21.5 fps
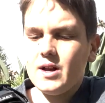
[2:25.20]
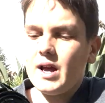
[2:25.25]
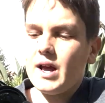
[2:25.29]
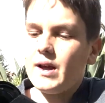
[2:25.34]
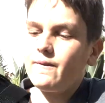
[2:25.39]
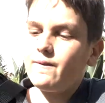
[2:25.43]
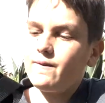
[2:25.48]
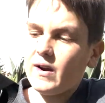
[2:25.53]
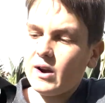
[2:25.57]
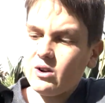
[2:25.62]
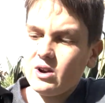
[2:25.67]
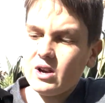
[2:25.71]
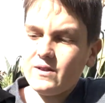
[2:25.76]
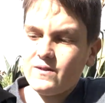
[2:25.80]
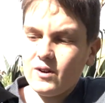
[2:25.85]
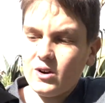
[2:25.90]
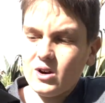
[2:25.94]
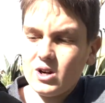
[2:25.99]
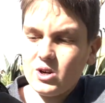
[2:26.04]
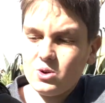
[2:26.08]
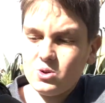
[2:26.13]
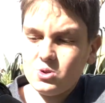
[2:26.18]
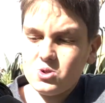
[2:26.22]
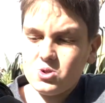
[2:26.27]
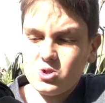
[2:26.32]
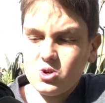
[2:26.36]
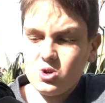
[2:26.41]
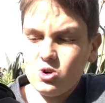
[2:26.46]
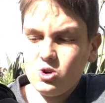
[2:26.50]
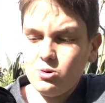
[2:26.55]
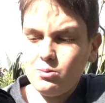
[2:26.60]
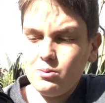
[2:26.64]
Very, very good
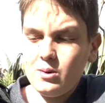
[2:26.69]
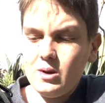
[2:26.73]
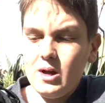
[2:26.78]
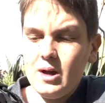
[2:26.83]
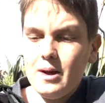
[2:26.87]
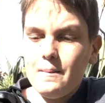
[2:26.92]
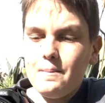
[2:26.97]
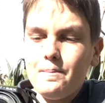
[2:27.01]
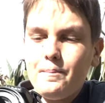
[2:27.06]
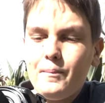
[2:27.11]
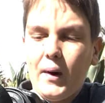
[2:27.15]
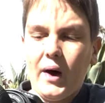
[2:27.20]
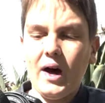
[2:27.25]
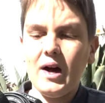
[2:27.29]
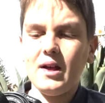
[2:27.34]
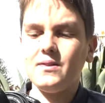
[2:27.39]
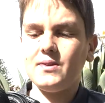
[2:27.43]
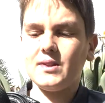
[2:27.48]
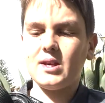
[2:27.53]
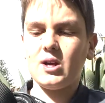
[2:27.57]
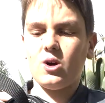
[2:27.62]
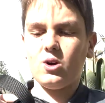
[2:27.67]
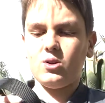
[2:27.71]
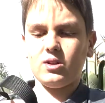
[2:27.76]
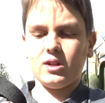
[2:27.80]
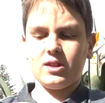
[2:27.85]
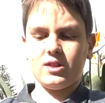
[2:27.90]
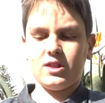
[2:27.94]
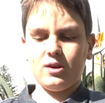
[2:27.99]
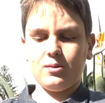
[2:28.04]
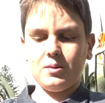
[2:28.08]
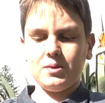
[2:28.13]
zoom, but the only
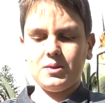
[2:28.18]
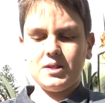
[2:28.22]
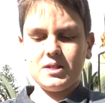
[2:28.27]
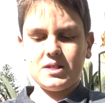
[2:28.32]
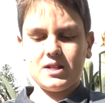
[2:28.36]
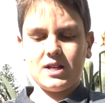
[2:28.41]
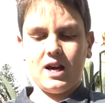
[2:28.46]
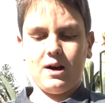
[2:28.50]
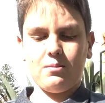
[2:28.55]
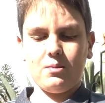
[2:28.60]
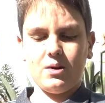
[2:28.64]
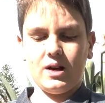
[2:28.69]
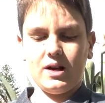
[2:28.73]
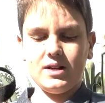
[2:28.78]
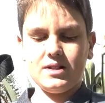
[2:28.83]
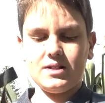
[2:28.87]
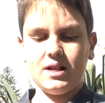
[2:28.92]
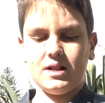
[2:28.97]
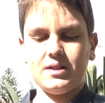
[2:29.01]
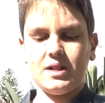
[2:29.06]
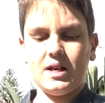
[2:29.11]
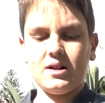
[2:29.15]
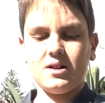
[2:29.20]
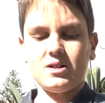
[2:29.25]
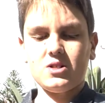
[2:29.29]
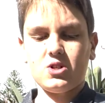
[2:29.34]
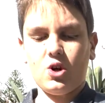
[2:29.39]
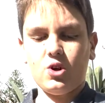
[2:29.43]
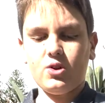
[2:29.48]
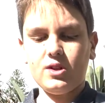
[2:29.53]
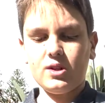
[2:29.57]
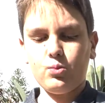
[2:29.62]
thing with this camera is there is
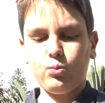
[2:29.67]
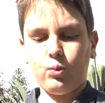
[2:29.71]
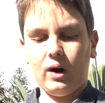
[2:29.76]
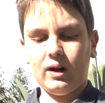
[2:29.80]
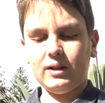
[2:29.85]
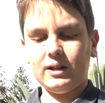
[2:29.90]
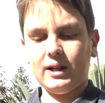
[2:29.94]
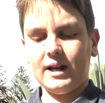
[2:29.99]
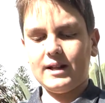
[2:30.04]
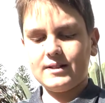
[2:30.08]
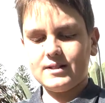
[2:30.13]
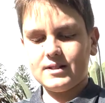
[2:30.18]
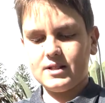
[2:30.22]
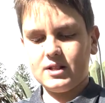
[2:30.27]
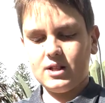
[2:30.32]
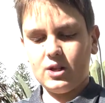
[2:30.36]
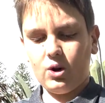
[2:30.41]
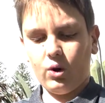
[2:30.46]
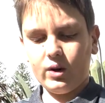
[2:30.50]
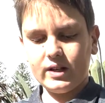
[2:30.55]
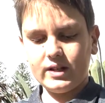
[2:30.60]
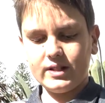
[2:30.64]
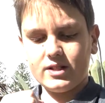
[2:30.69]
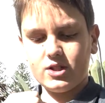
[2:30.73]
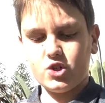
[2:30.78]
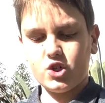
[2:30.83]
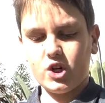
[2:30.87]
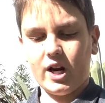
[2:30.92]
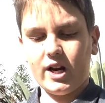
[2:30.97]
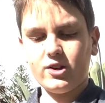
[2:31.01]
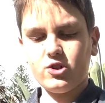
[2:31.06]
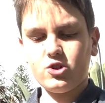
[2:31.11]
only one lens and not
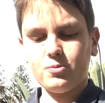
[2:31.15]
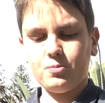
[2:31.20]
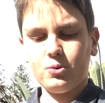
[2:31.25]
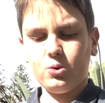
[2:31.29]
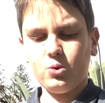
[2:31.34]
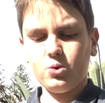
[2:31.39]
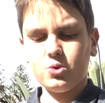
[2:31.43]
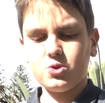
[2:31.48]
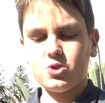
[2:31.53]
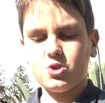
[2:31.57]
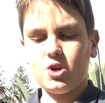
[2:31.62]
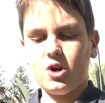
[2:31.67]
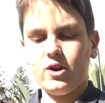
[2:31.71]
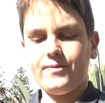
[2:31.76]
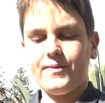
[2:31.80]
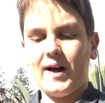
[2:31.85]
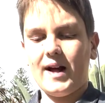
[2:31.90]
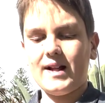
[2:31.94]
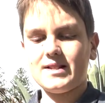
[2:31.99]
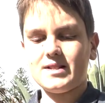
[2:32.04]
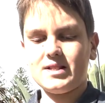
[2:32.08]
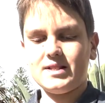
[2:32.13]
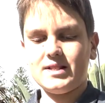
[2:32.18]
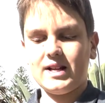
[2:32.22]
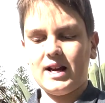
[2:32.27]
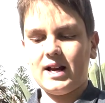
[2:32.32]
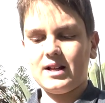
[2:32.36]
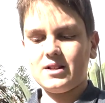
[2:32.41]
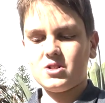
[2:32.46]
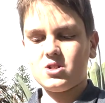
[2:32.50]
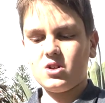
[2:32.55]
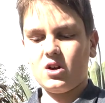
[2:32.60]
interchangeable, so that's a
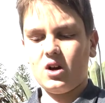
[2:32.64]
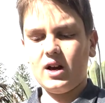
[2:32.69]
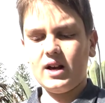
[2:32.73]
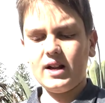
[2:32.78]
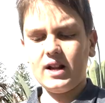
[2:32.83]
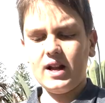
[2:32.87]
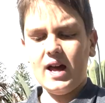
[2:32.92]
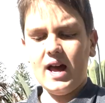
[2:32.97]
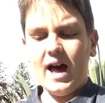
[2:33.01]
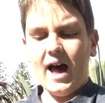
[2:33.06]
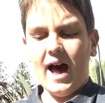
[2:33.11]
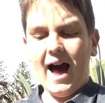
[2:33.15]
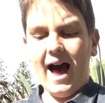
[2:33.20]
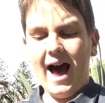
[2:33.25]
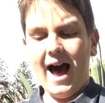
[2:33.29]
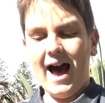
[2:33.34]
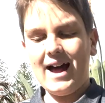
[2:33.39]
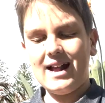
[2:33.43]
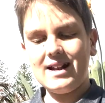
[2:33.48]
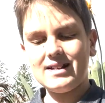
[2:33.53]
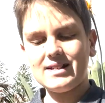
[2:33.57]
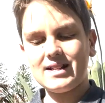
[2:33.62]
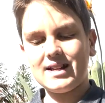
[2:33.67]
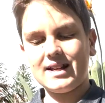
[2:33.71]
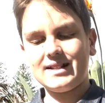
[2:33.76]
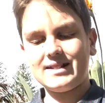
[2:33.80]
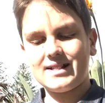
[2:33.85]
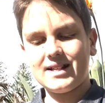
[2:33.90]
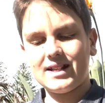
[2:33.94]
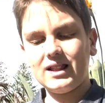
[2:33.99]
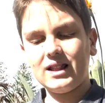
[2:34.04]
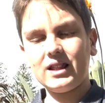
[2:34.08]
downside. And it
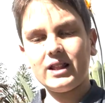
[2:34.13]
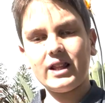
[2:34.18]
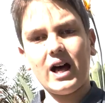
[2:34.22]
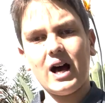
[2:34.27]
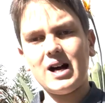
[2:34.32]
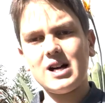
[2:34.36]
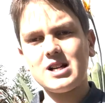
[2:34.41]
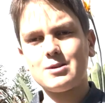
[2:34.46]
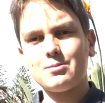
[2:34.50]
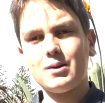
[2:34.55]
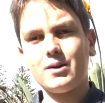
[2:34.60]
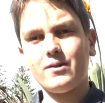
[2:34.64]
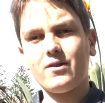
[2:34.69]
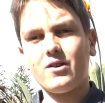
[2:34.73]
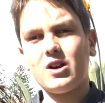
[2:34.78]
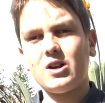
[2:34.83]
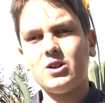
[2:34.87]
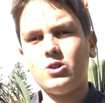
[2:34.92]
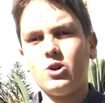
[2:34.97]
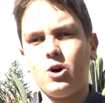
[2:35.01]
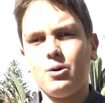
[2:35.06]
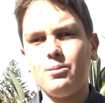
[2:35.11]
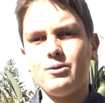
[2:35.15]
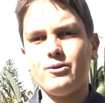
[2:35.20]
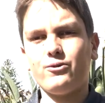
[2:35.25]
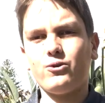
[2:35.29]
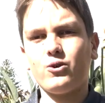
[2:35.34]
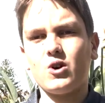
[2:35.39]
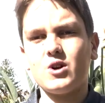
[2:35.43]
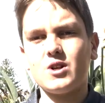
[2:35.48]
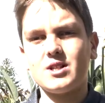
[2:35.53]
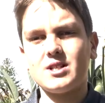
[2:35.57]
didn't last me very long
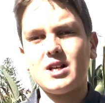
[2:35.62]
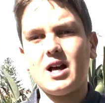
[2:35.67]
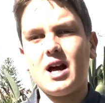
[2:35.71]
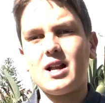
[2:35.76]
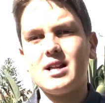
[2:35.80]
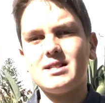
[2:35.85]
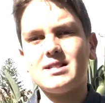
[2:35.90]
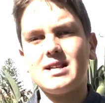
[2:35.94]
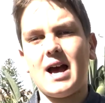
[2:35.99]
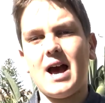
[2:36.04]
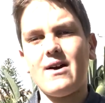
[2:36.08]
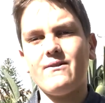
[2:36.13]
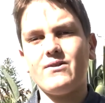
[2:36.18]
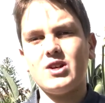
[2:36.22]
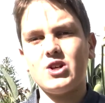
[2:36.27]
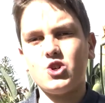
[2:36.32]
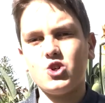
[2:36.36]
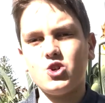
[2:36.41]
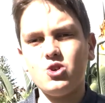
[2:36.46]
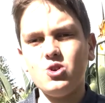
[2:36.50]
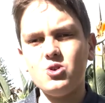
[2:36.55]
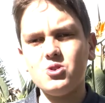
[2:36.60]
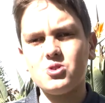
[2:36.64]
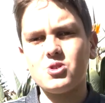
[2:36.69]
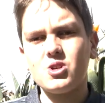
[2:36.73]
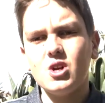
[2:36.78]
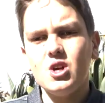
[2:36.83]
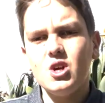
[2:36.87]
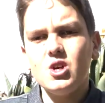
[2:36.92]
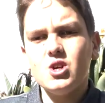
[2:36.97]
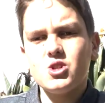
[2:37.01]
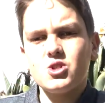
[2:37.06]
before it started to have issues.
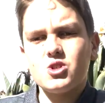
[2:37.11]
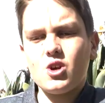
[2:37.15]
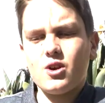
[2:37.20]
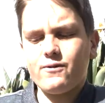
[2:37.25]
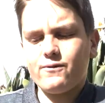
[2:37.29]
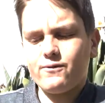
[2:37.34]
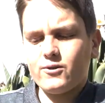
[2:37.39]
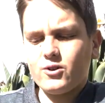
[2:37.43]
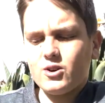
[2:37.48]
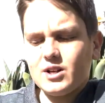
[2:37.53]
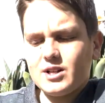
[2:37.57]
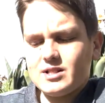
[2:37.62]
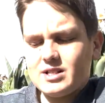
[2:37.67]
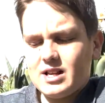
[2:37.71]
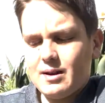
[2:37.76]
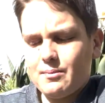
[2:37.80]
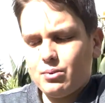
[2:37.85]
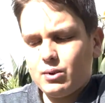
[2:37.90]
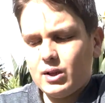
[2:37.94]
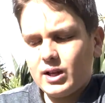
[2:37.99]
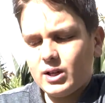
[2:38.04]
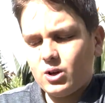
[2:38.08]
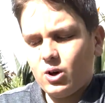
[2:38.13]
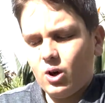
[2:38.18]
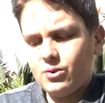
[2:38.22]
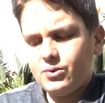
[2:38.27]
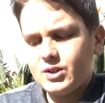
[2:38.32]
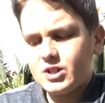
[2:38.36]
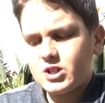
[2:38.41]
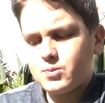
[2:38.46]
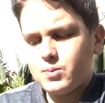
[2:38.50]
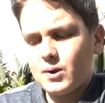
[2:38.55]
So for example, I got
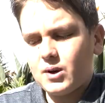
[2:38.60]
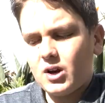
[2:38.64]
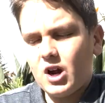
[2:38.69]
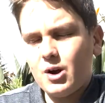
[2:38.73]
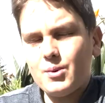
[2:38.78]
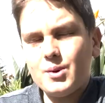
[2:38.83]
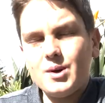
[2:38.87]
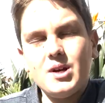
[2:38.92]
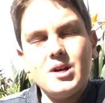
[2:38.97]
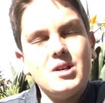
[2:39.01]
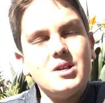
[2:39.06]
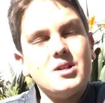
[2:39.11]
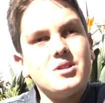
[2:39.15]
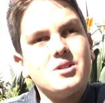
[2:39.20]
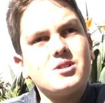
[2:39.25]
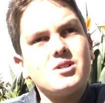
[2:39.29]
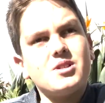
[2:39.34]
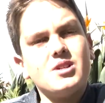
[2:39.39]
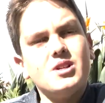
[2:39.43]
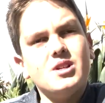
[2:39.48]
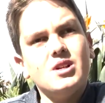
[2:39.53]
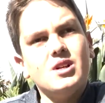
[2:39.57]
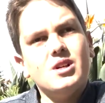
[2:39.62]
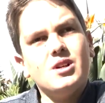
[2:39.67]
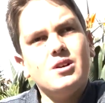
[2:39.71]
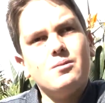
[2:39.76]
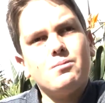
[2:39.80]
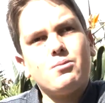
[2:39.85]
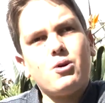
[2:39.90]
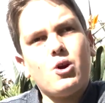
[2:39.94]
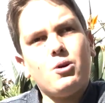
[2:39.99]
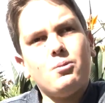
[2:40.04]
this when I was
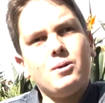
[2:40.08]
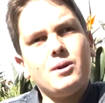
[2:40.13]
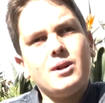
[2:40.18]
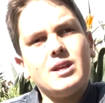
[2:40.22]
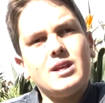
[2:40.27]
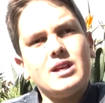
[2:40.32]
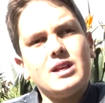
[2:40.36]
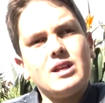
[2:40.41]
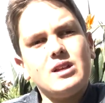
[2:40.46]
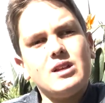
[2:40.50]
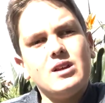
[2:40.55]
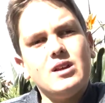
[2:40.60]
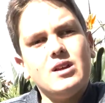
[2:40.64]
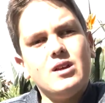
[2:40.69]
probably